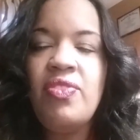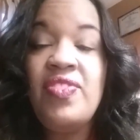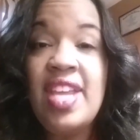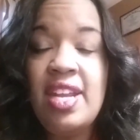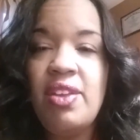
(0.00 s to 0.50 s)

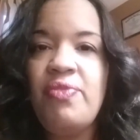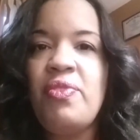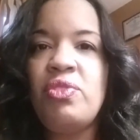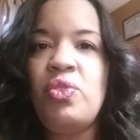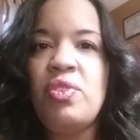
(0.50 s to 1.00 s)
needed
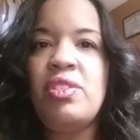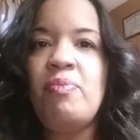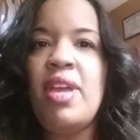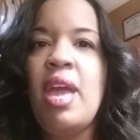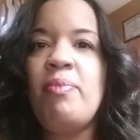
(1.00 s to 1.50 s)
for students
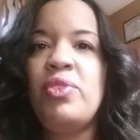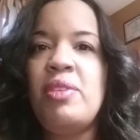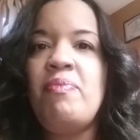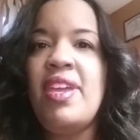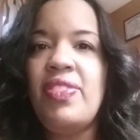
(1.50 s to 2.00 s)
to be able
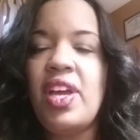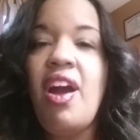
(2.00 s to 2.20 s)
to meet the